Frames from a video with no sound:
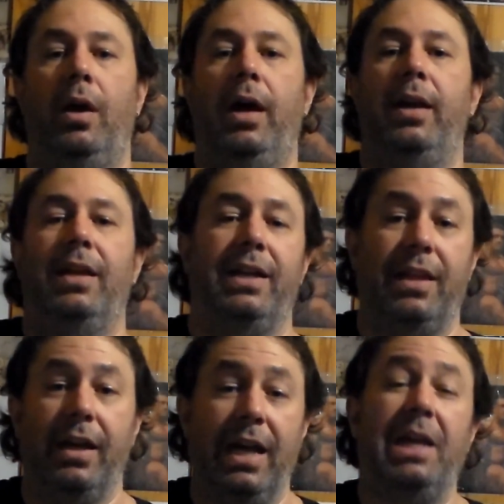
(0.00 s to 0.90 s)
and
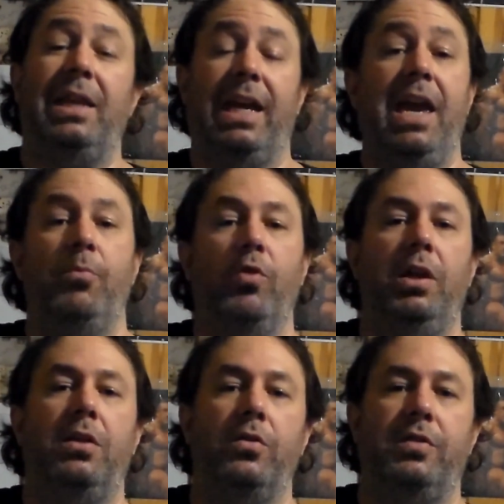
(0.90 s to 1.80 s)
like they came
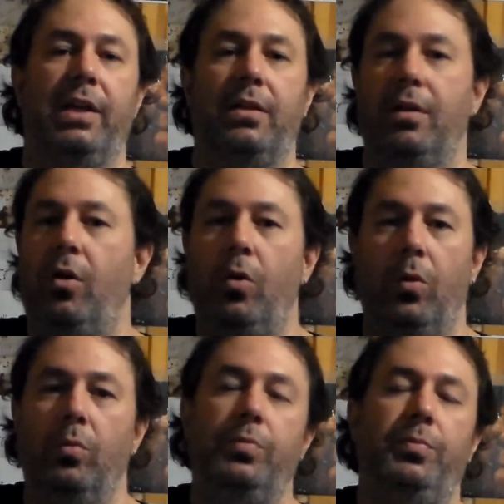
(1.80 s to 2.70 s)
really close to like the
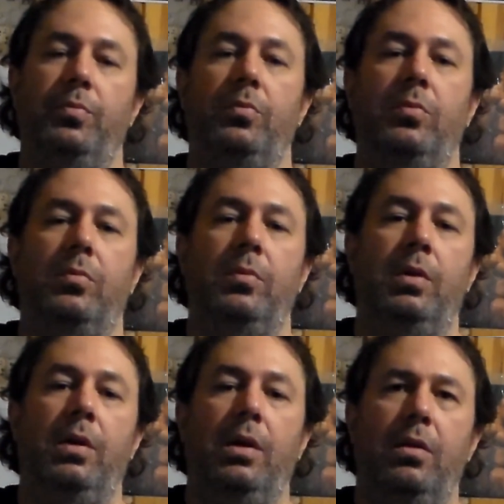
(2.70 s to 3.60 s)
whole
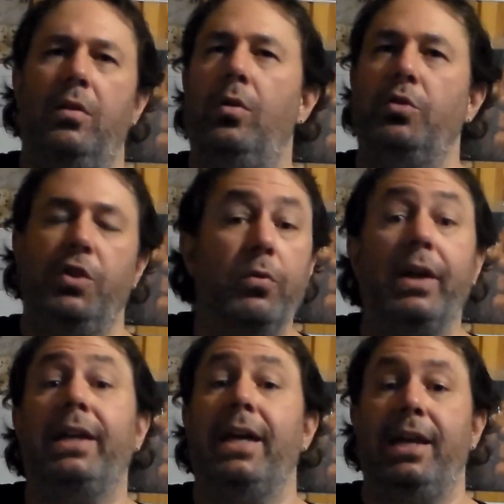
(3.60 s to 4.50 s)

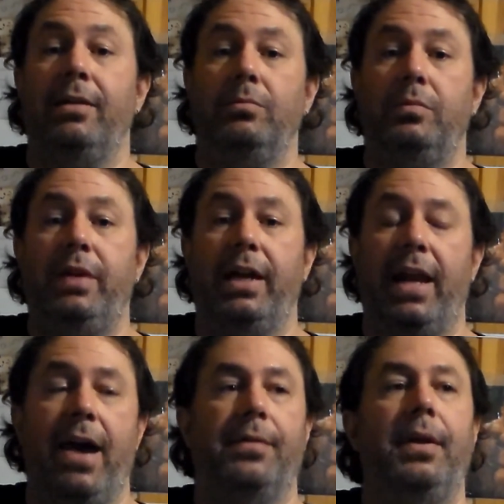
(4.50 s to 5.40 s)
unit getting
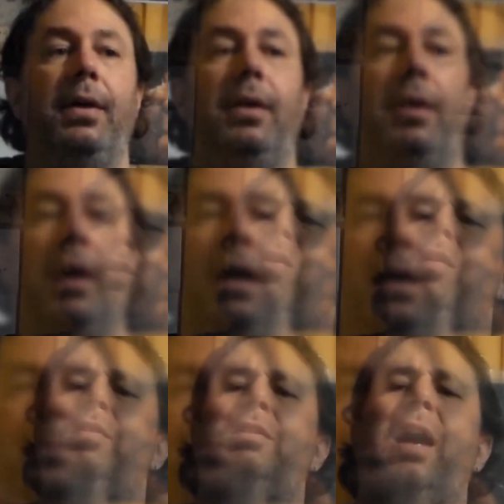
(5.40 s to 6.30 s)
taken out. During
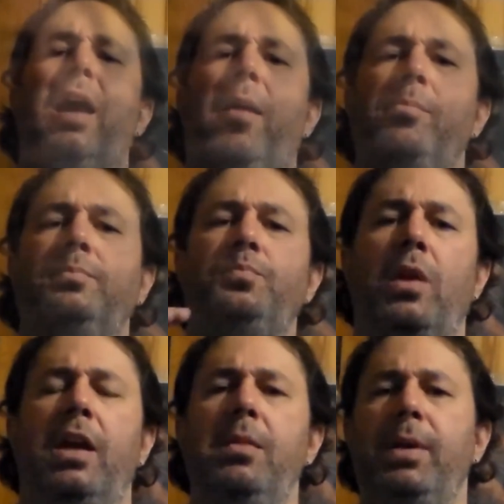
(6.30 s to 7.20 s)
all this time,
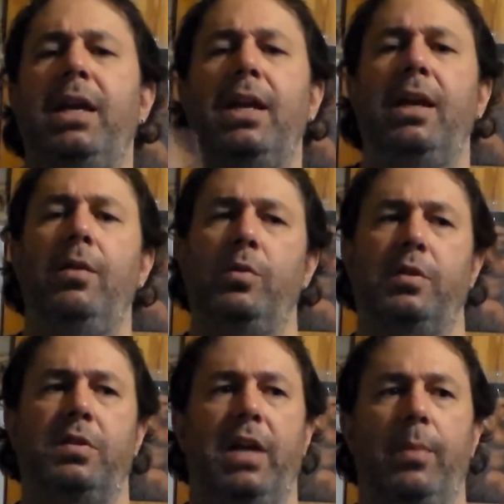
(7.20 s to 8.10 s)
in the beginning he
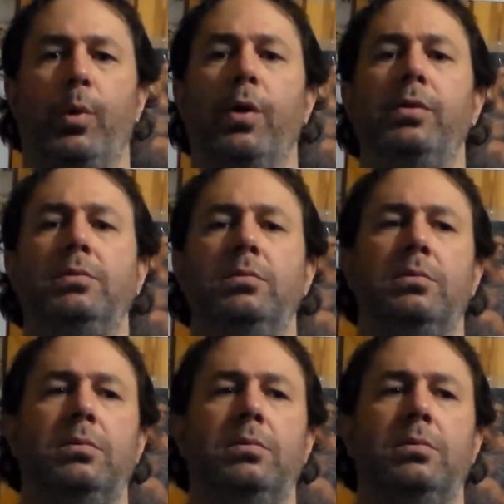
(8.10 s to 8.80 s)
was a sniper.